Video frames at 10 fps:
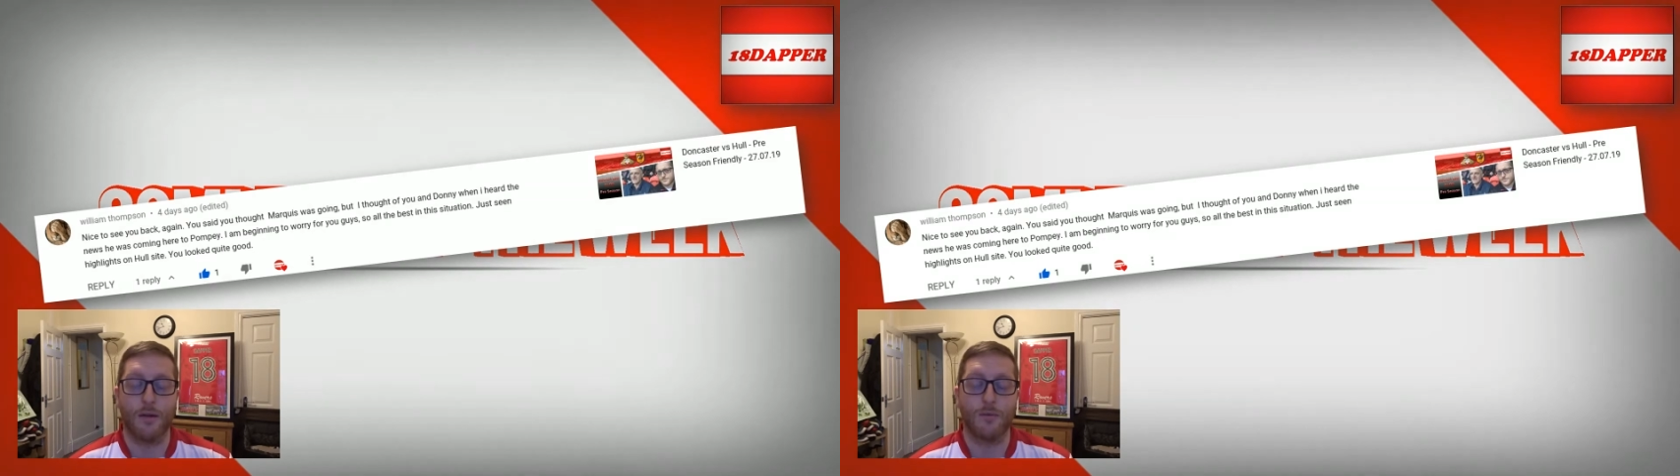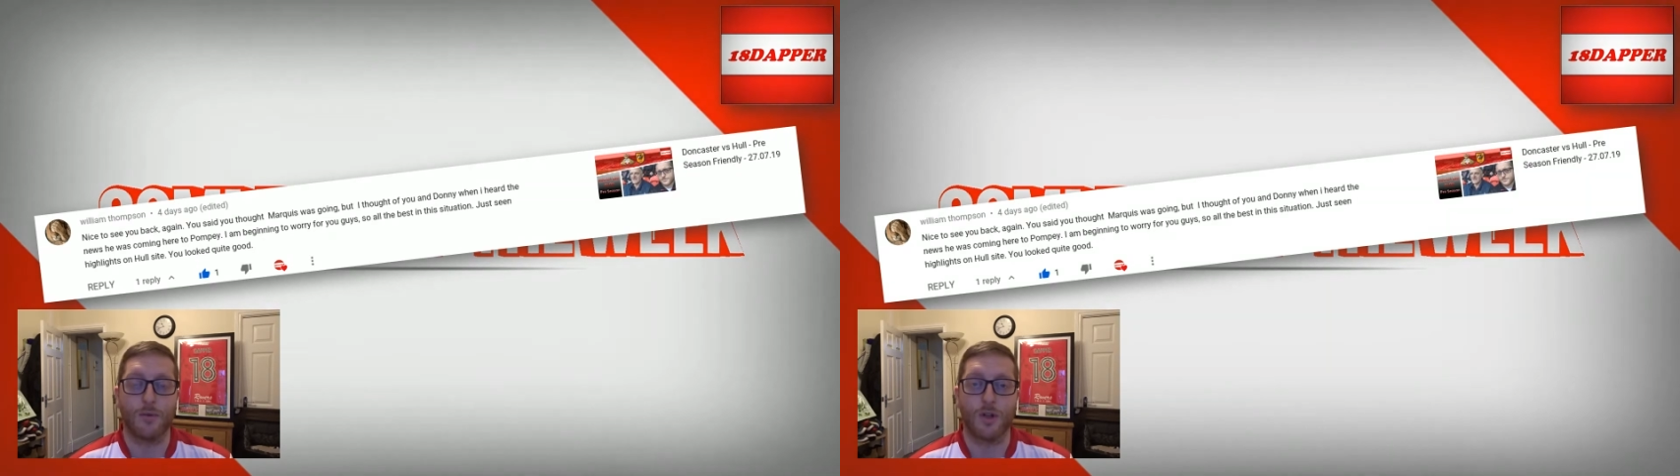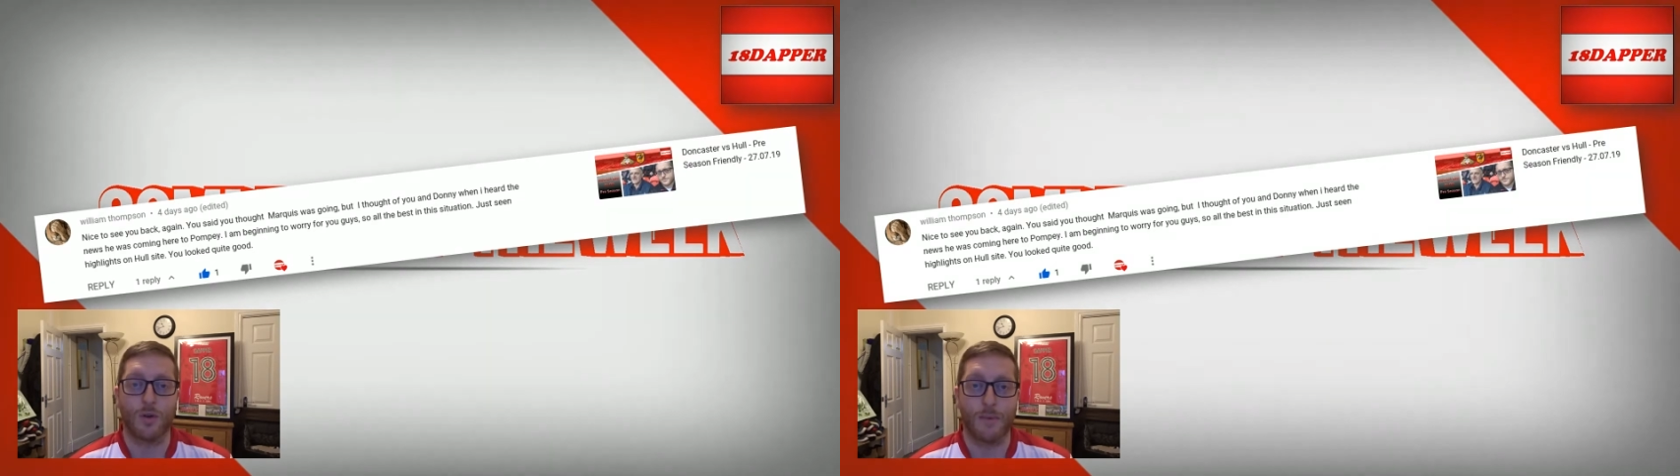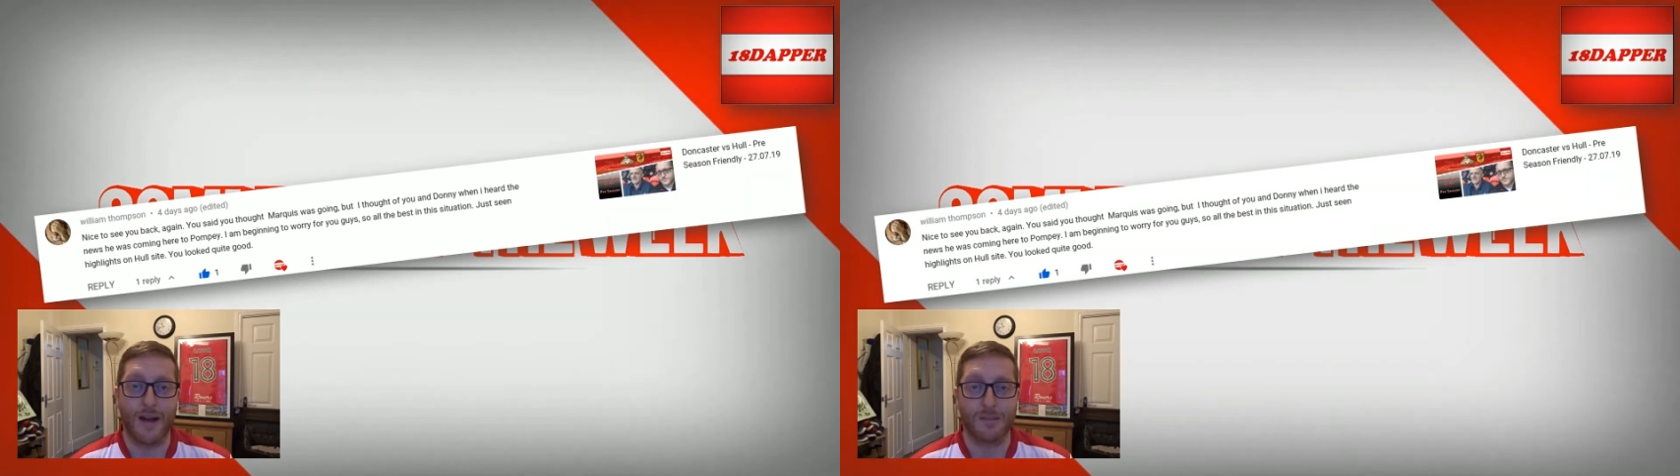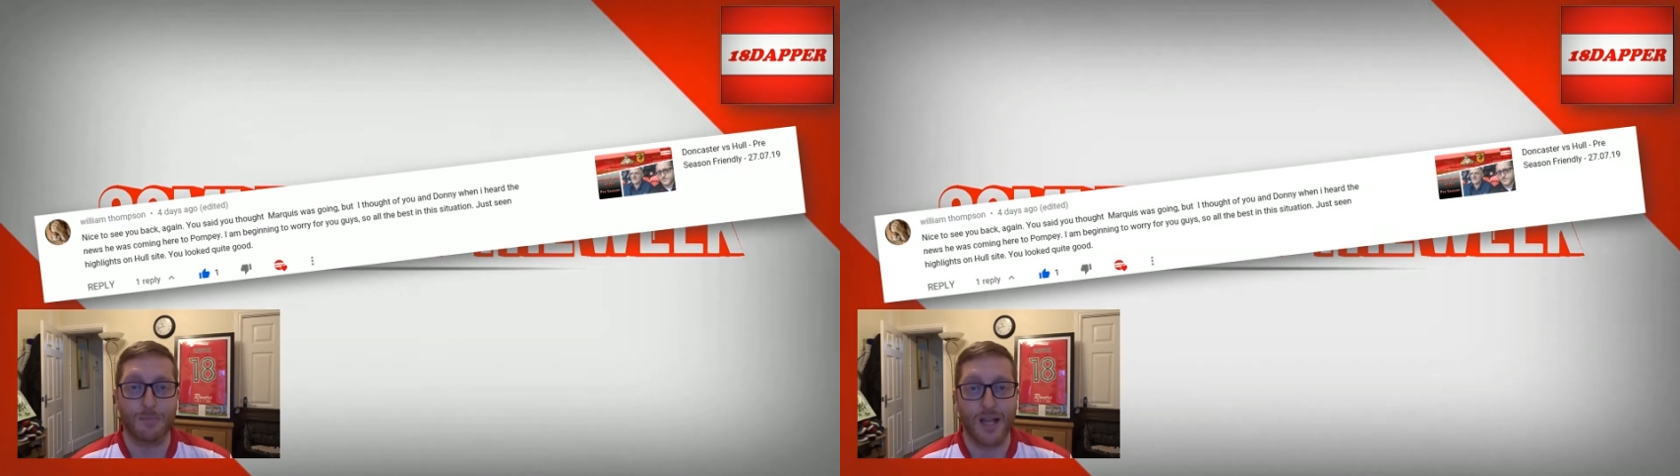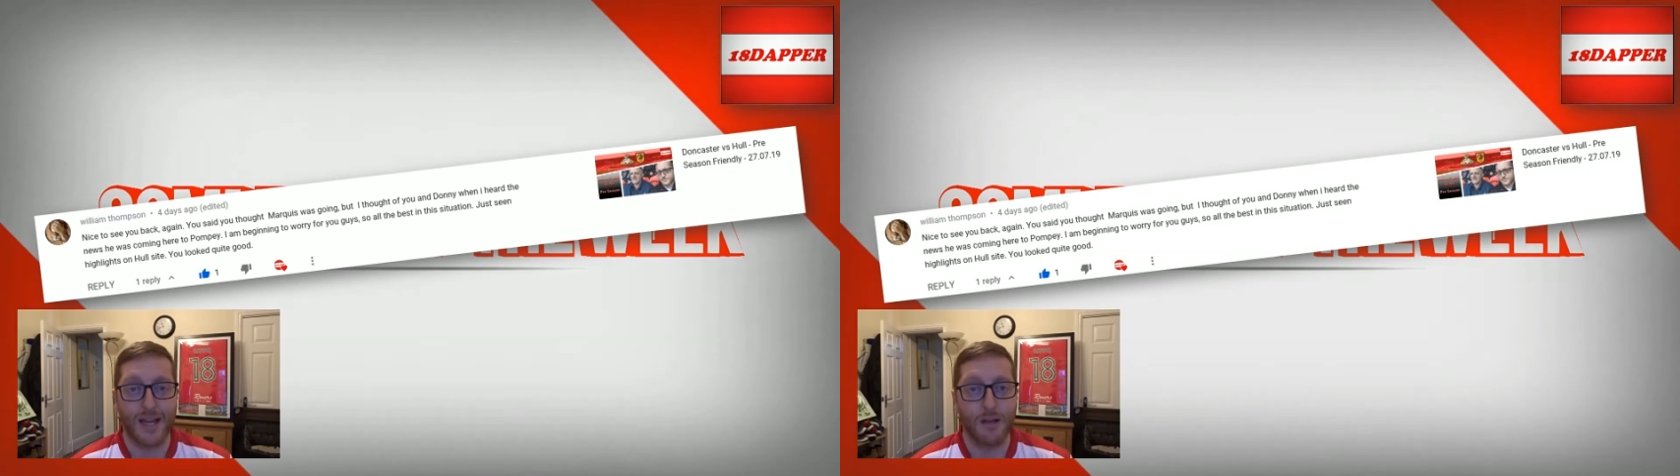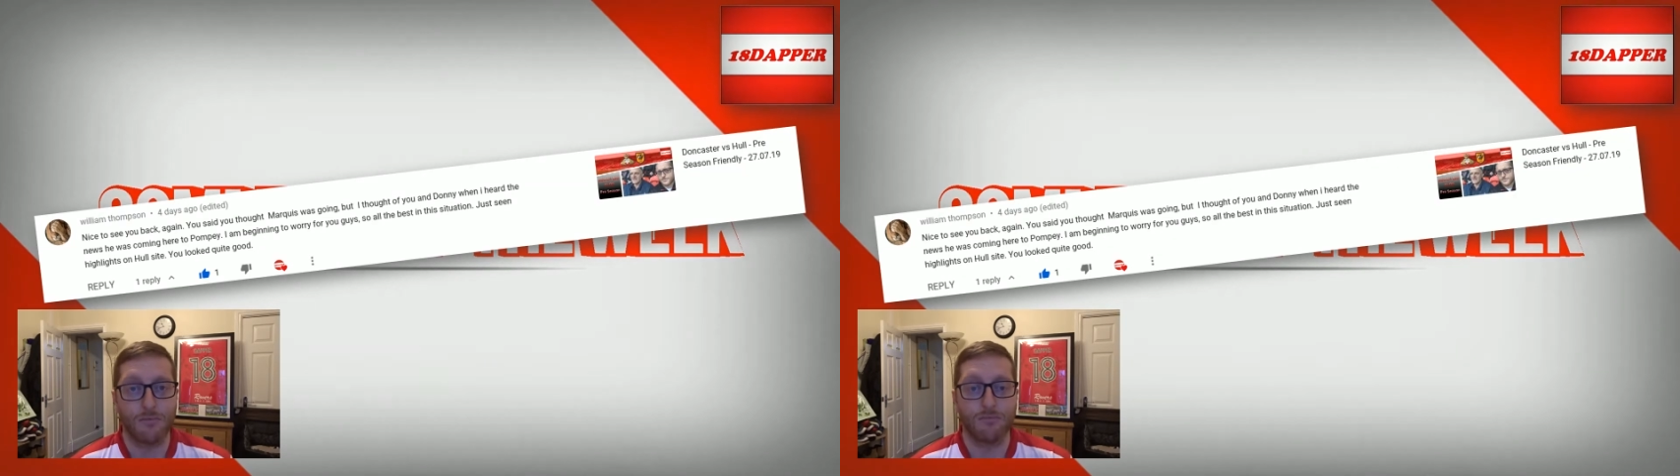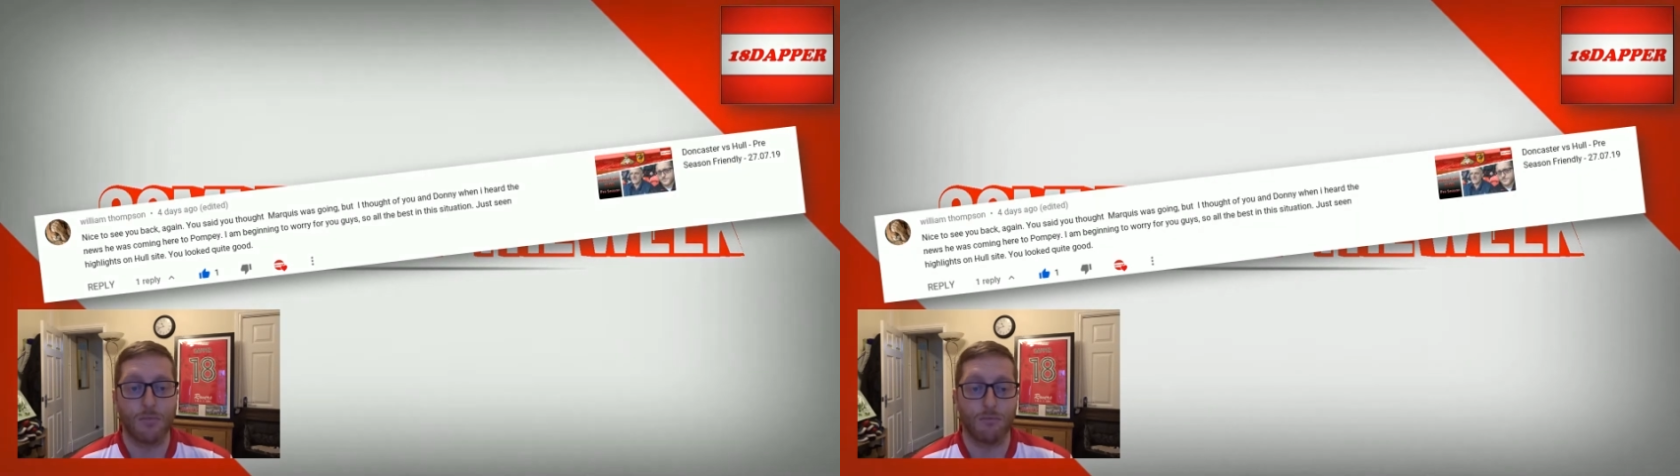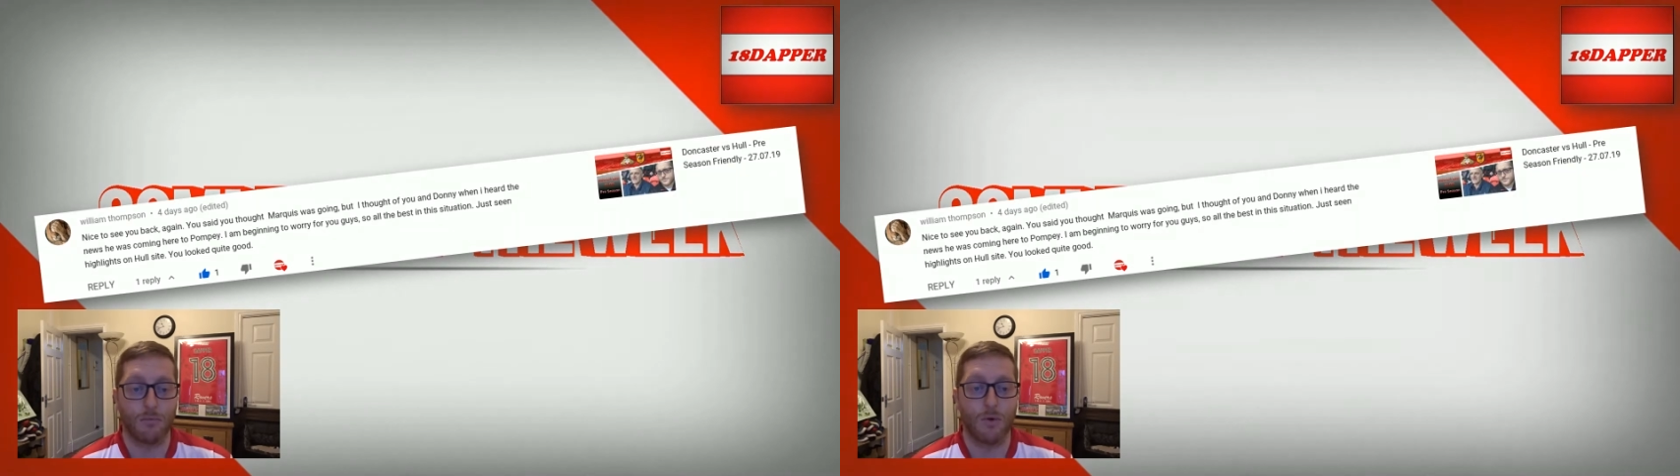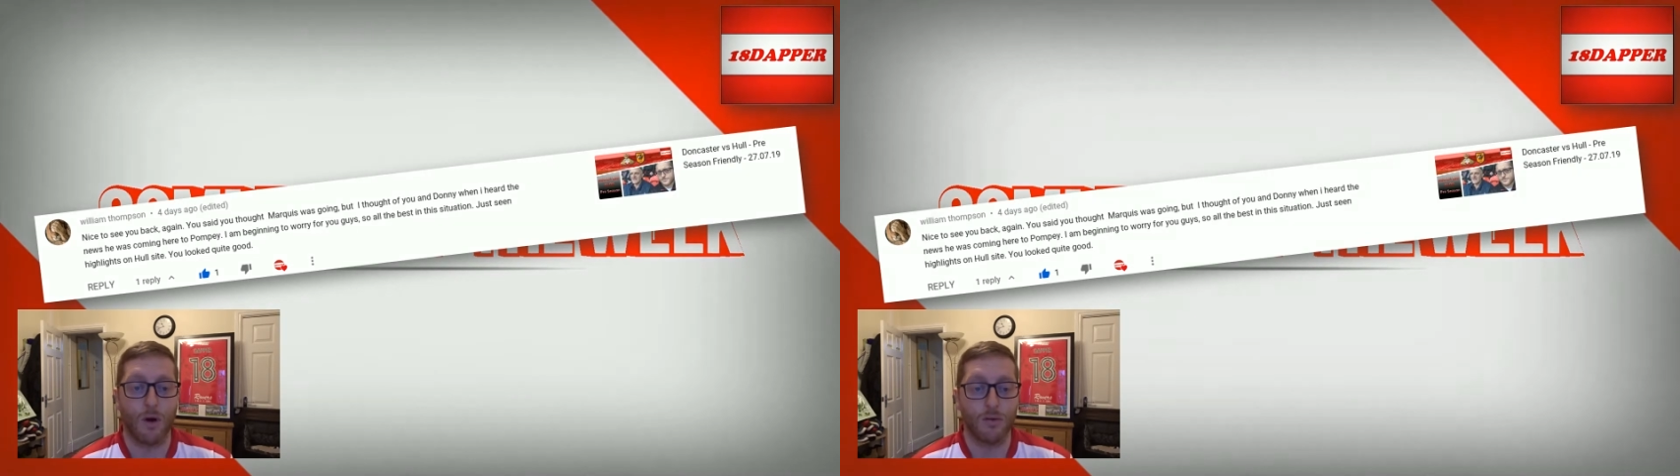We showed them how to play
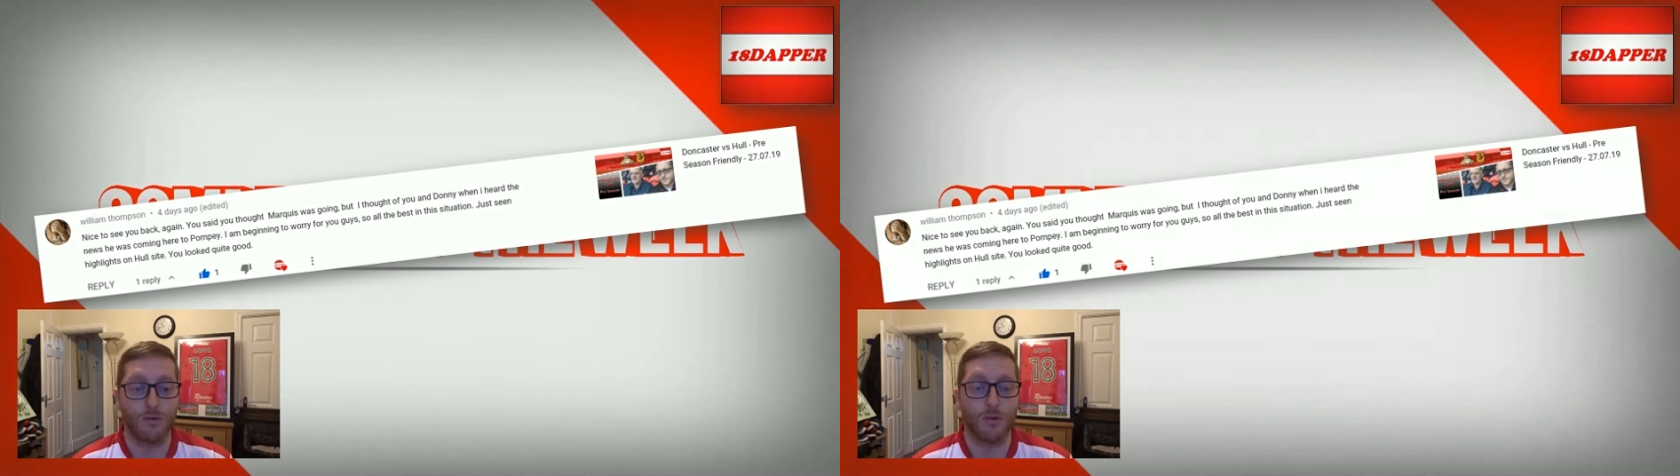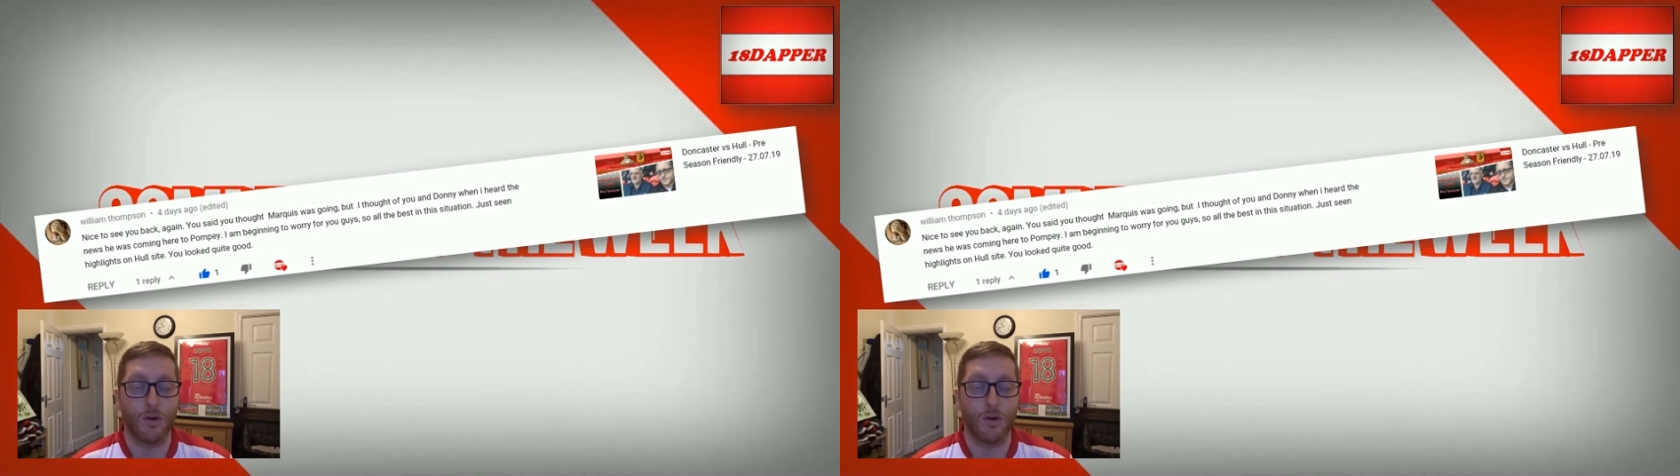on